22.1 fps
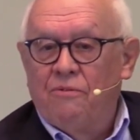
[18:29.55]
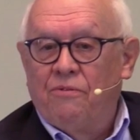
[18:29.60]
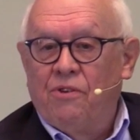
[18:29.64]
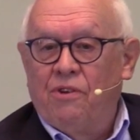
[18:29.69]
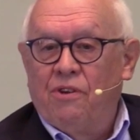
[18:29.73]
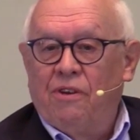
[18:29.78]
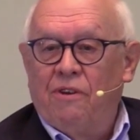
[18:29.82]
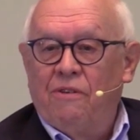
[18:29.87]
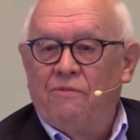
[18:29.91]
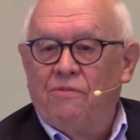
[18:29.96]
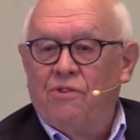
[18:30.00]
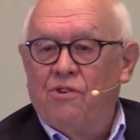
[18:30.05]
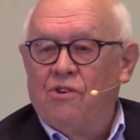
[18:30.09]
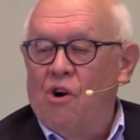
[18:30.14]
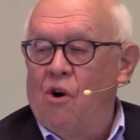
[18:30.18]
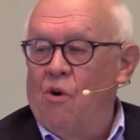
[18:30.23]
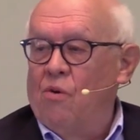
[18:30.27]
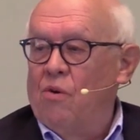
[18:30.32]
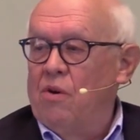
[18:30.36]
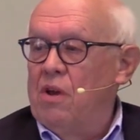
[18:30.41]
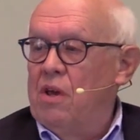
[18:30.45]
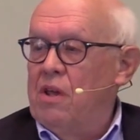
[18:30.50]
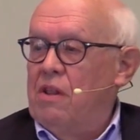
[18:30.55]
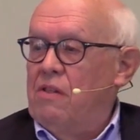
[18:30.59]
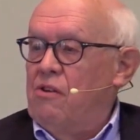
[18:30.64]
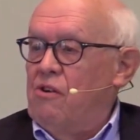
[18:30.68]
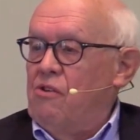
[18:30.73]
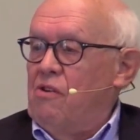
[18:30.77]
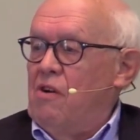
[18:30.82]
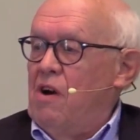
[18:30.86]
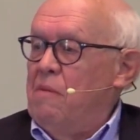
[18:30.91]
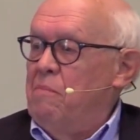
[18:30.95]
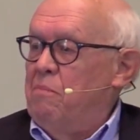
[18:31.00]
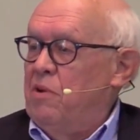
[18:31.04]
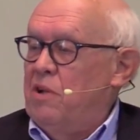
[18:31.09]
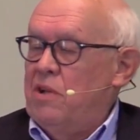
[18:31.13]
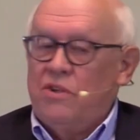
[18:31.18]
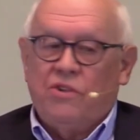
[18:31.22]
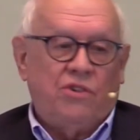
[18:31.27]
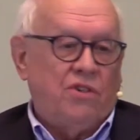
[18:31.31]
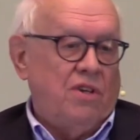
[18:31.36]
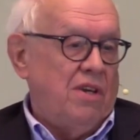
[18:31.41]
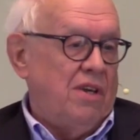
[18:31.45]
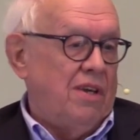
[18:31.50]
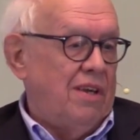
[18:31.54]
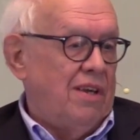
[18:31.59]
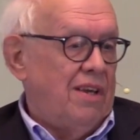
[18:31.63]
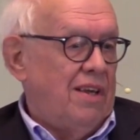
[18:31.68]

if you go in and they're not busy,